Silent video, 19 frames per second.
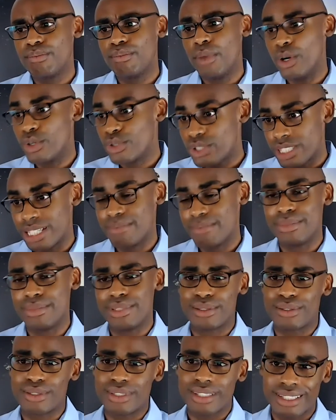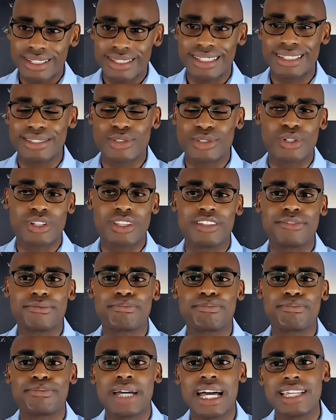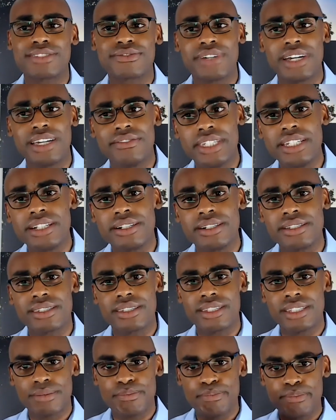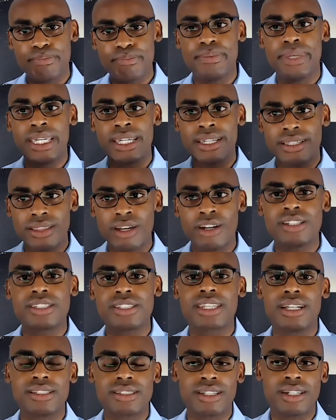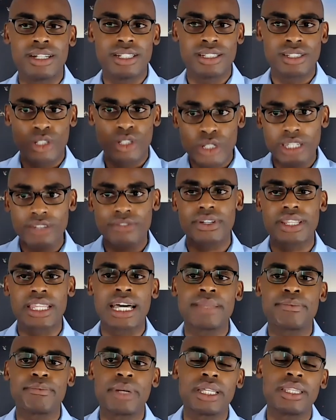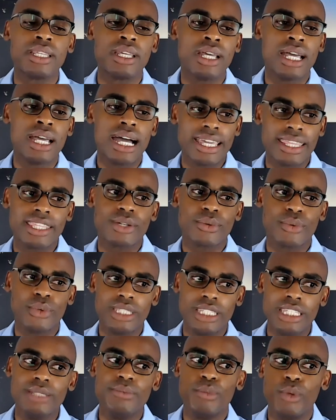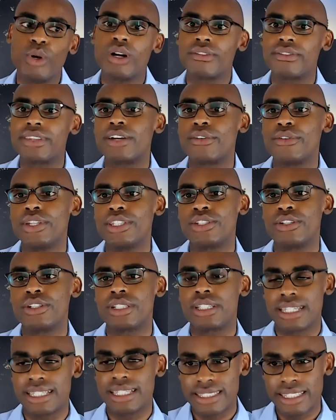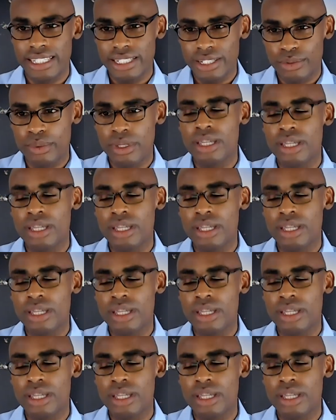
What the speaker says: Most of them in sort of the past 5 years, these big, large scale studies looking for that. But I think we need more of that research to continue